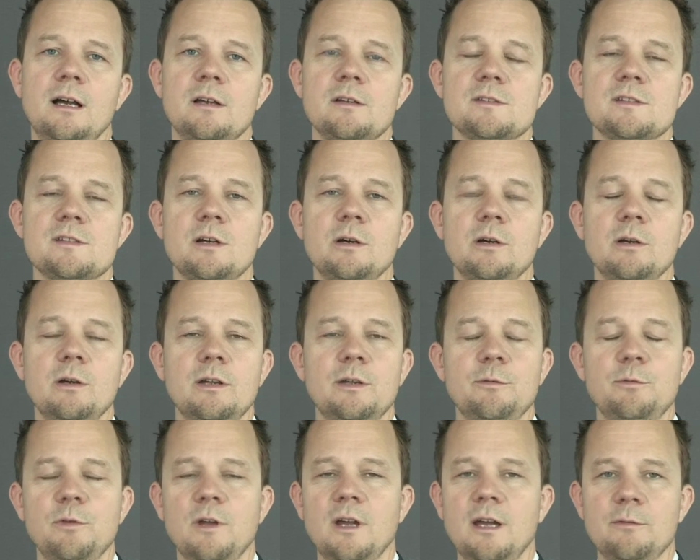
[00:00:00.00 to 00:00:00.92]
So
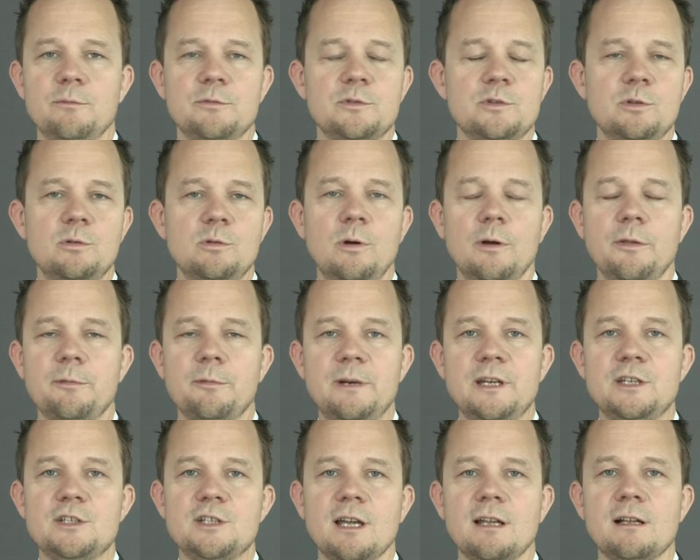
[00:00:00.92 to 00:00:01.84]
if you have 2 or
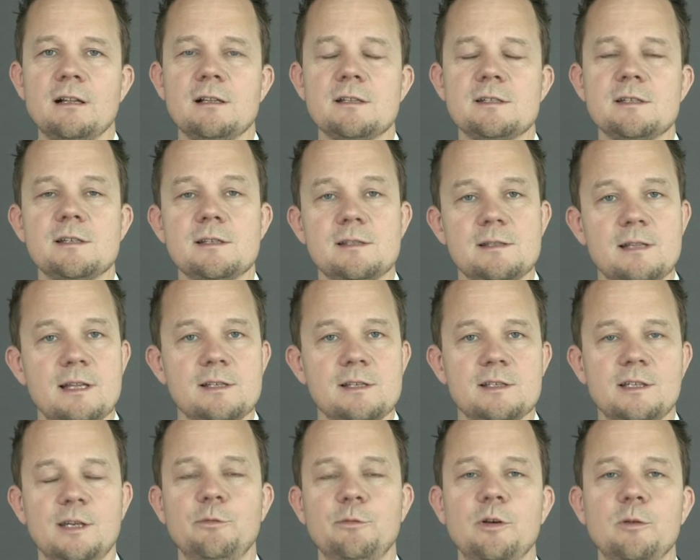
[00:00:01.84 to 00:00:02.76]
3 channels, there's
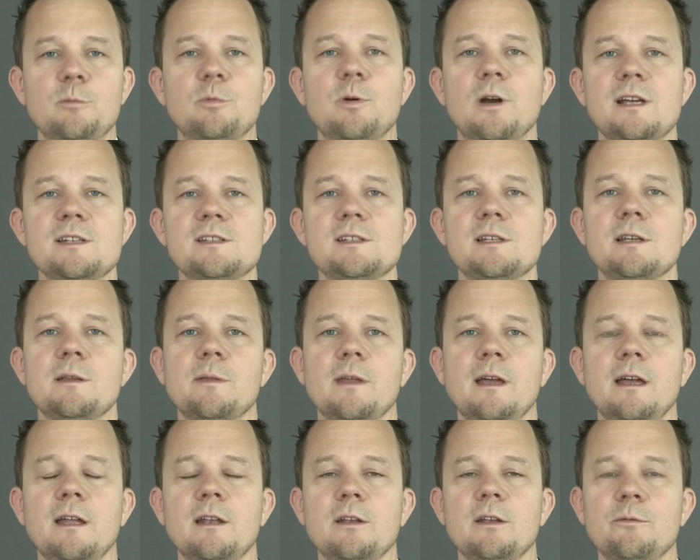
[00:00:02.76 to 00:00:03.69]
a different pricing
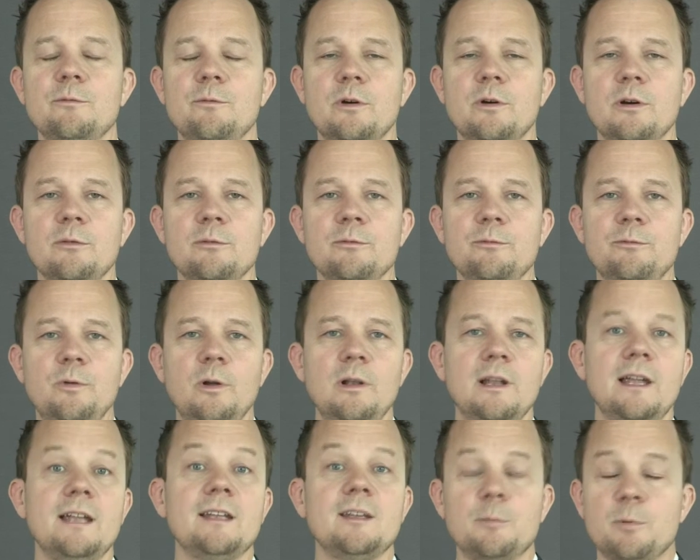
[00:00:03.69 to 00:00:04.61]
than for a
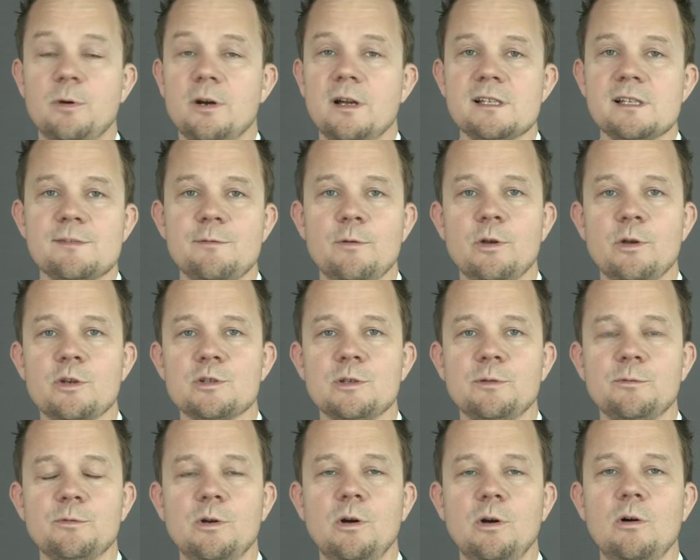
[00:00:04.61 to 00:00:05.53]
full enterprise
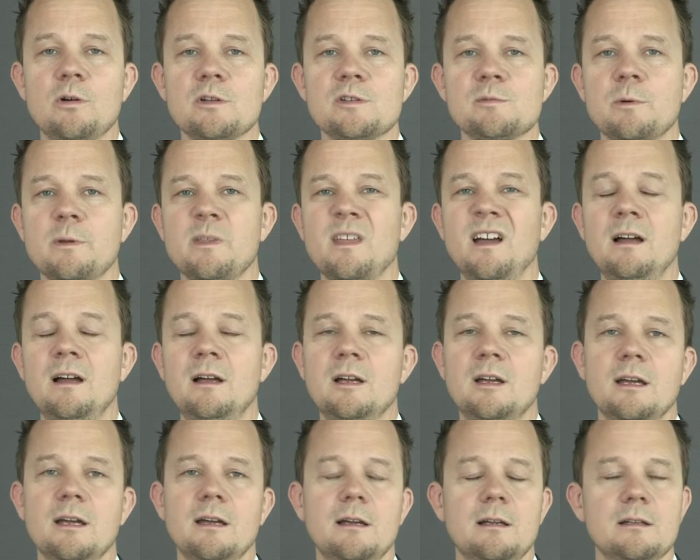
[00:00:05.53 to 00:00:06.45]
version, of course, with
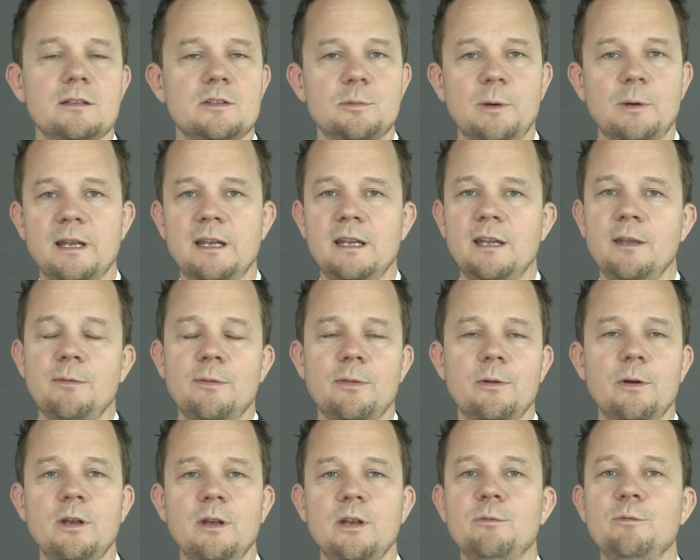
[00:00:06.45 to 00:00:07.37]
20,
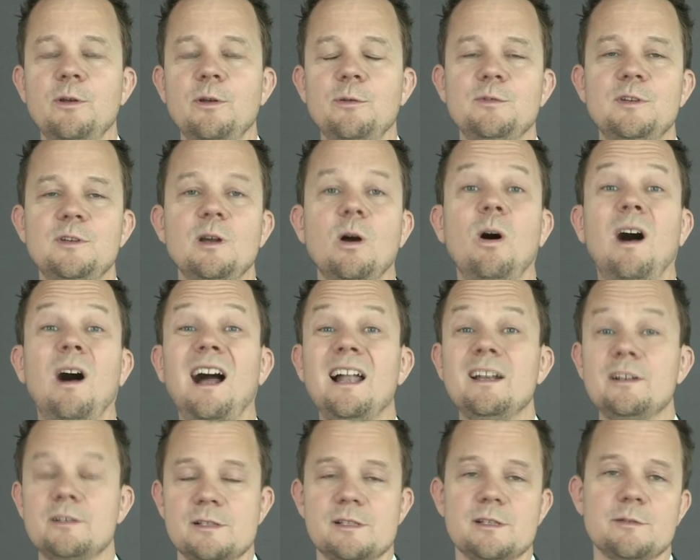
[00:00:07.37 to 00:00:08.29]
30, 50 or
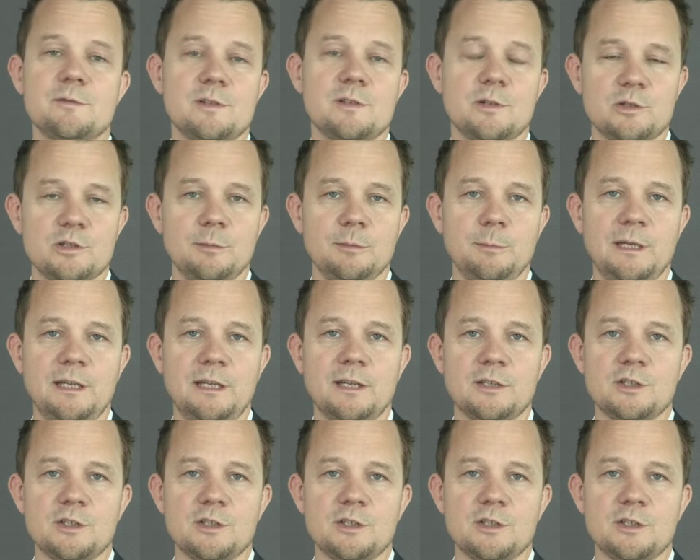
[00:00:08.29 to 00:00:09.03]
hundreds of social media